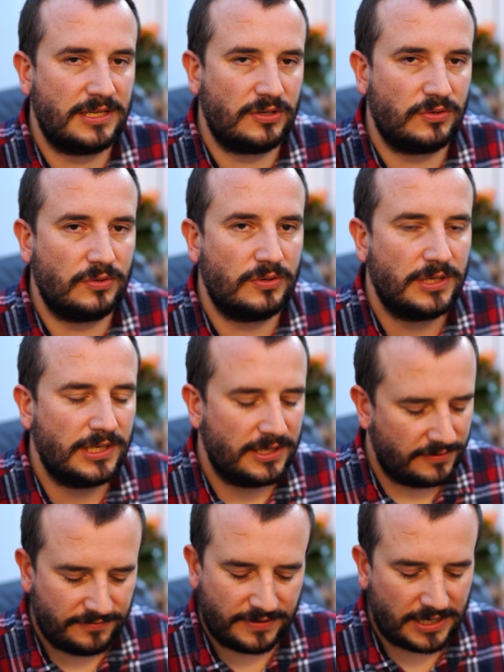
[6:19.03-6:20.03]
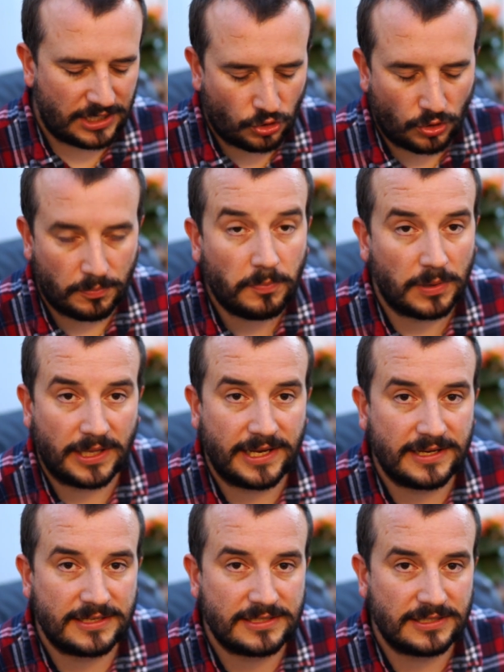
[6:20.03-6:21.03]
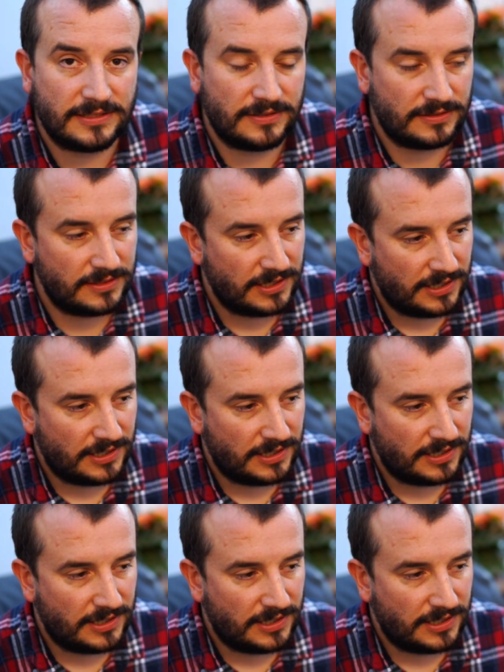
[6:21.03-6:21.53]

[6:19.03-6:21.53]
you know, very complex, and